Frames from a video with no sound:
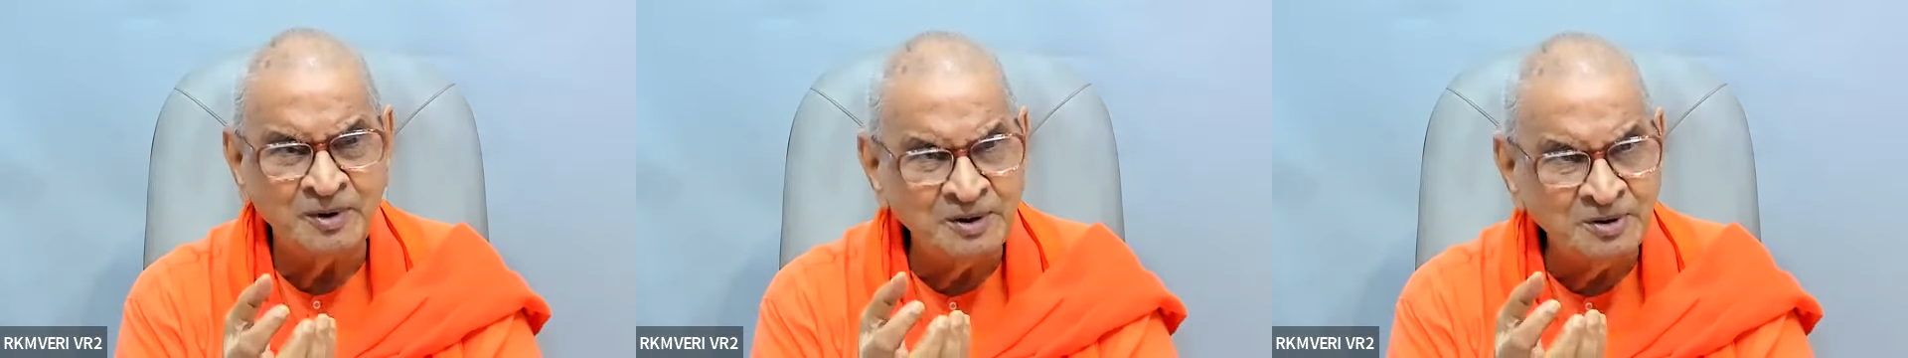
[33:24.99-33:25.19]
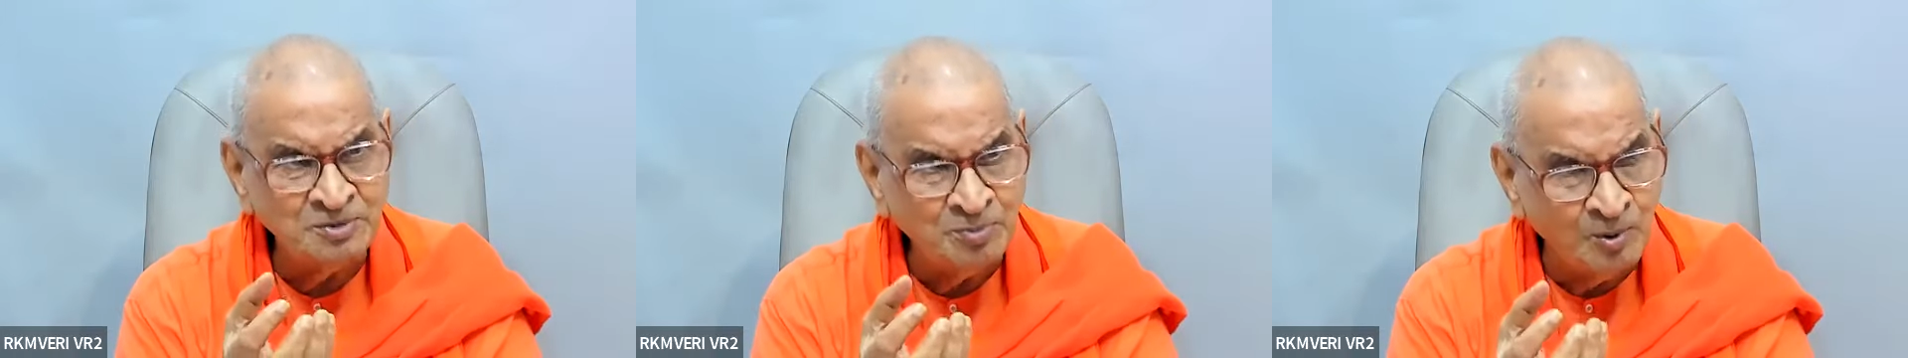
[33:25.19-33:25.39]

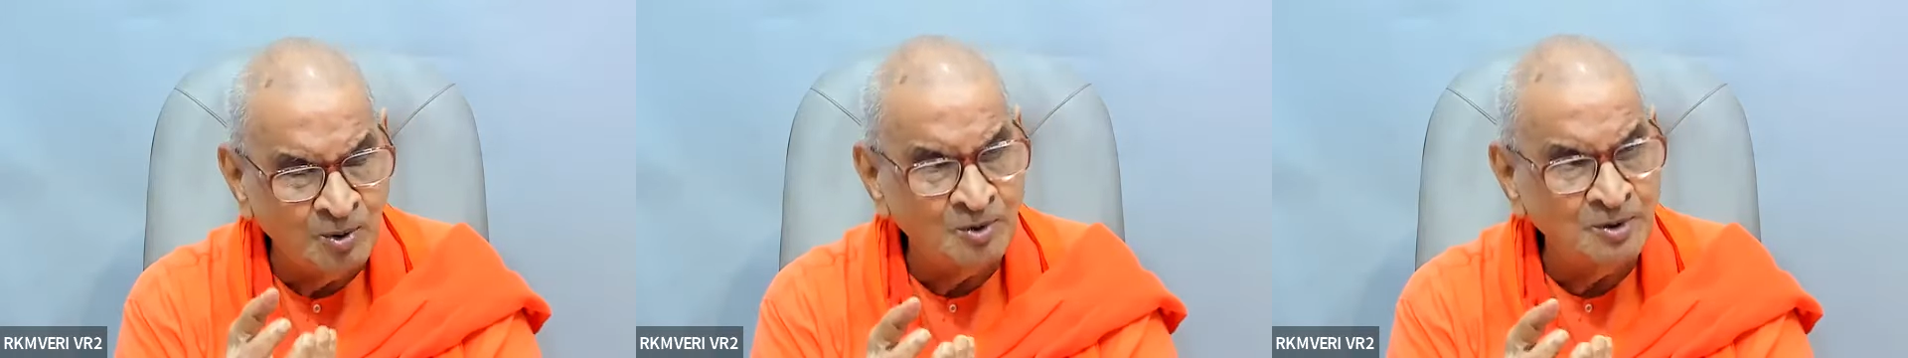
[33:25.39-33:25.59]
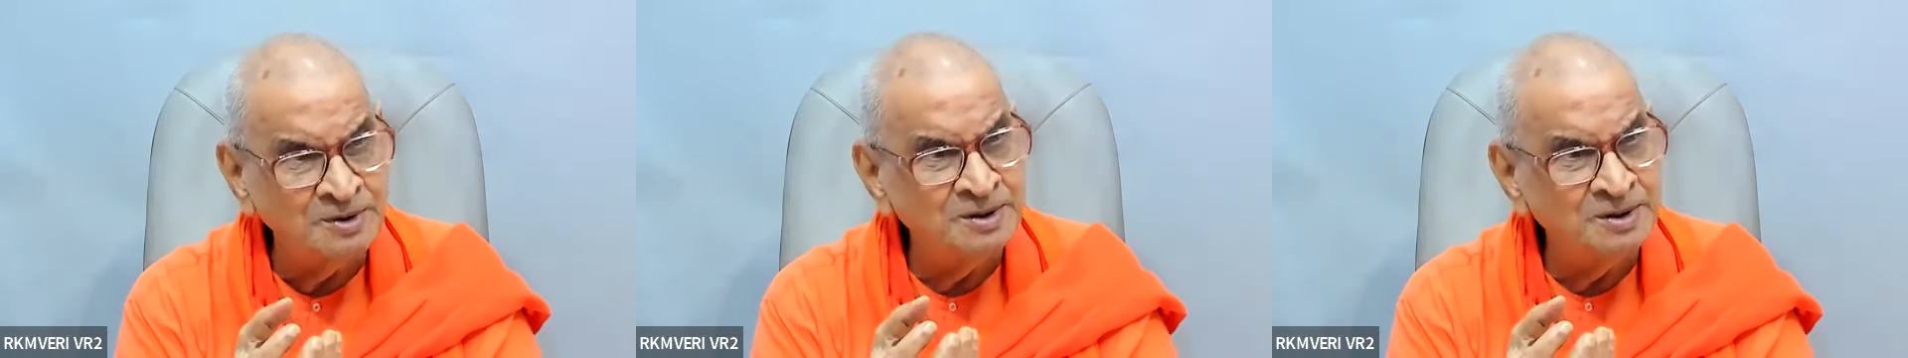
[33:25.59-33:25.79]
were
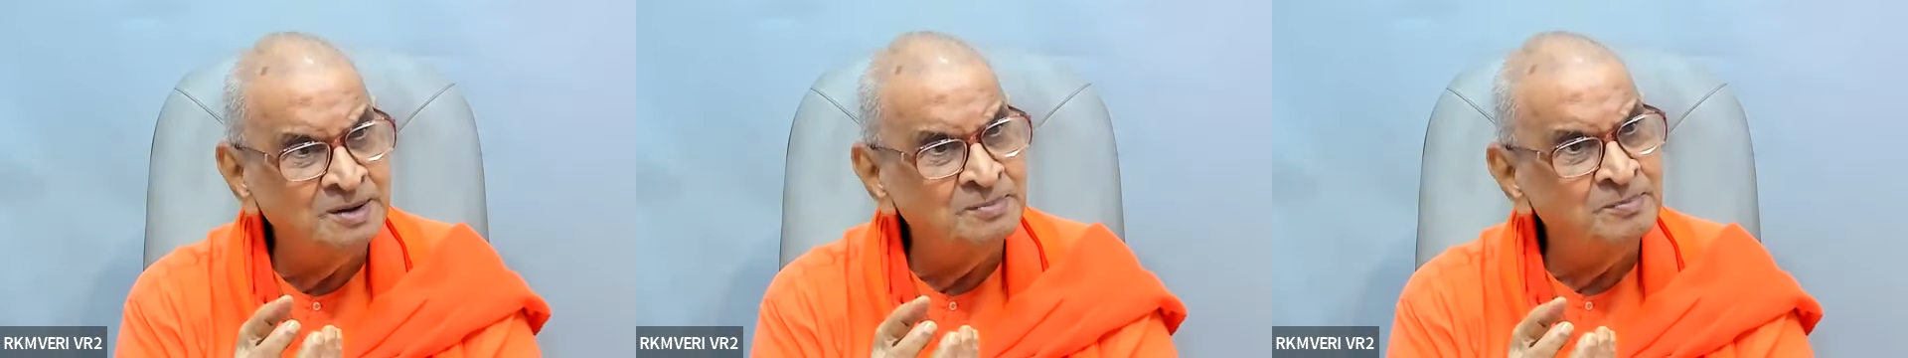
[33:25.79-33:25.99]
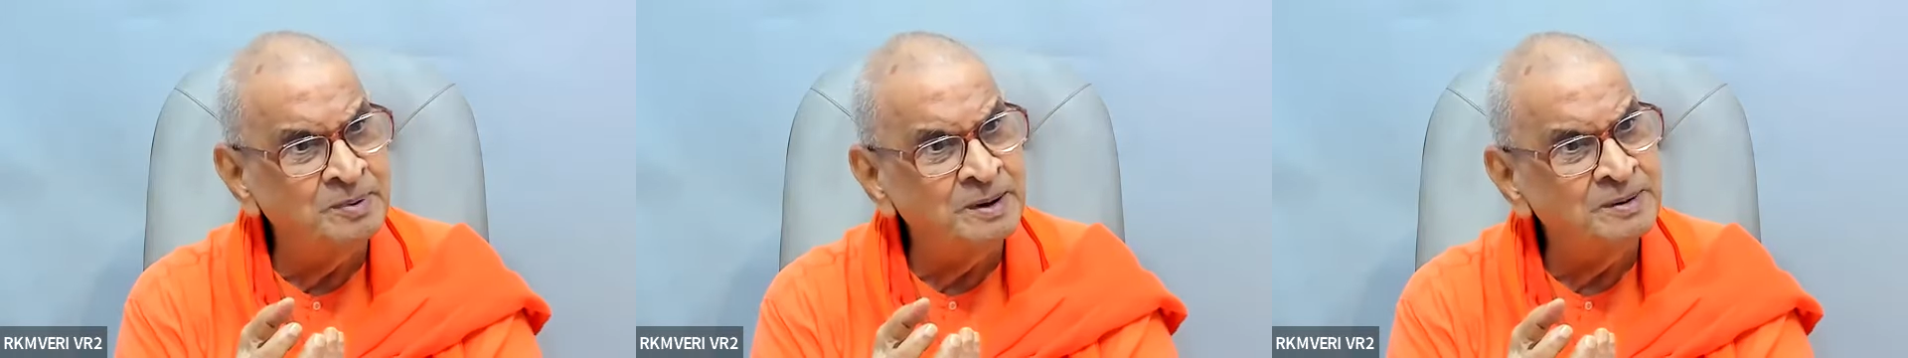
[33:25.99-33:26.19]
spoken
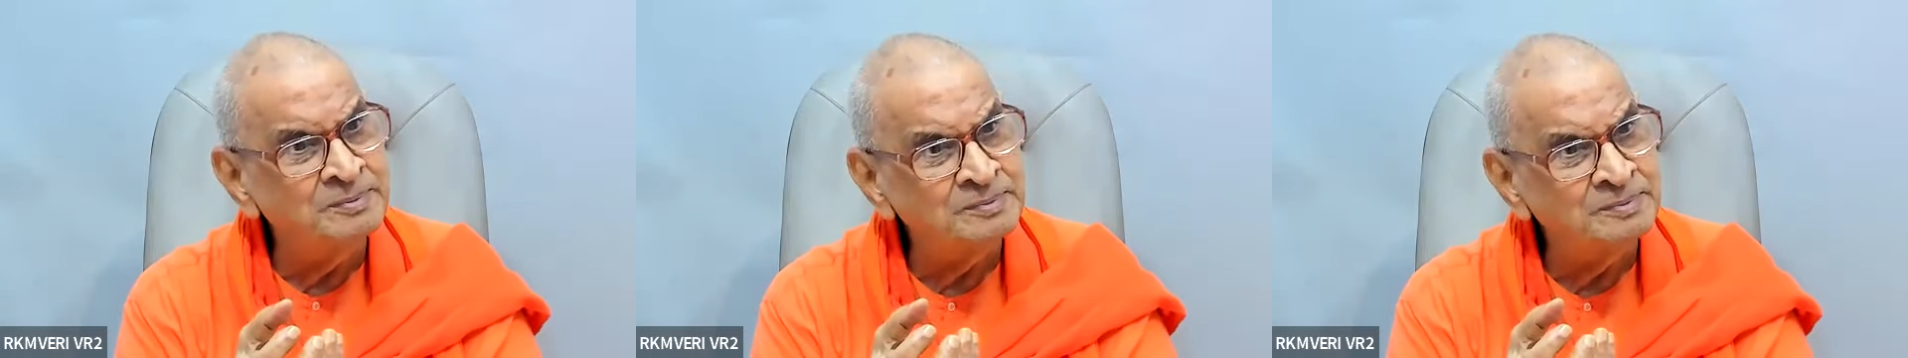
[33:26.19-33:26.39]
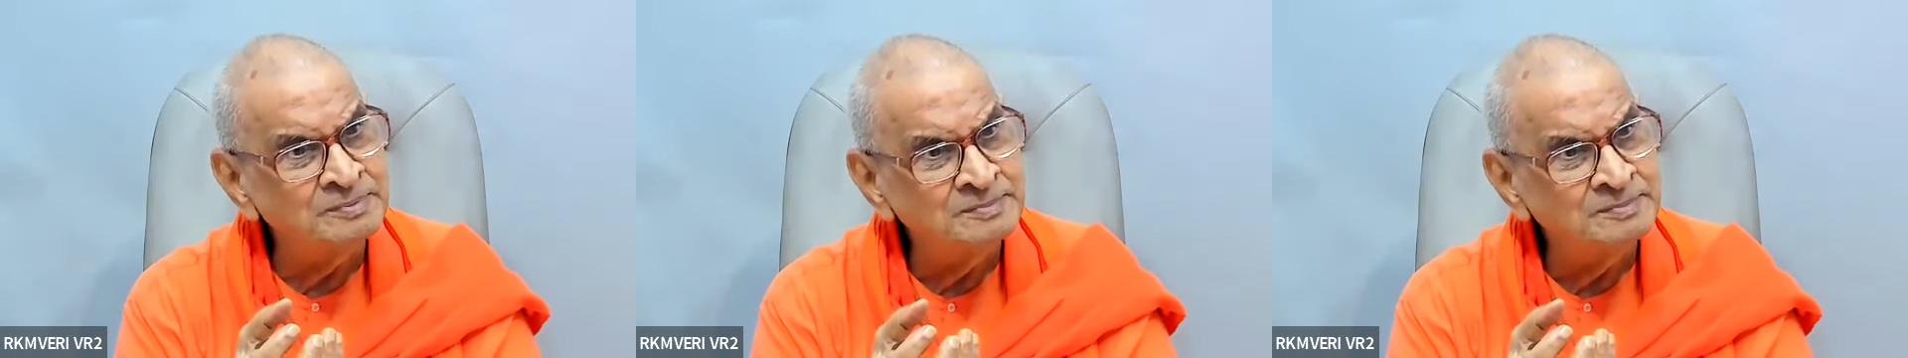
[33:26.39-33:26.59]
in brief.